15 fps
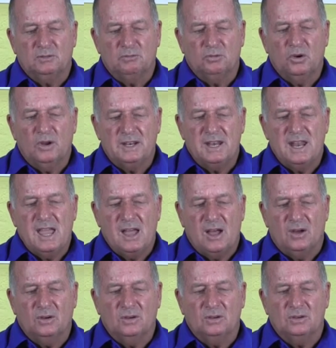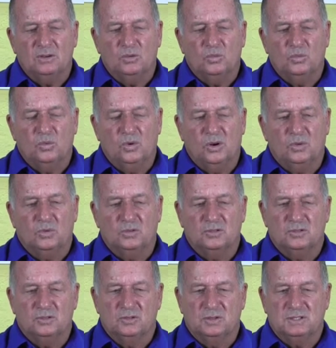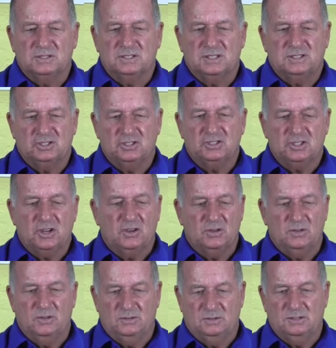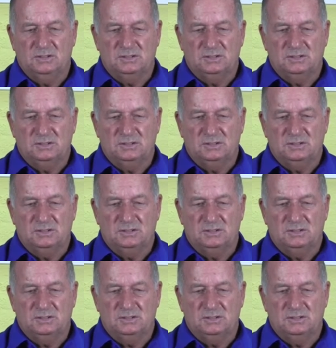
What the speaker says: right now, what I want to do is just show you.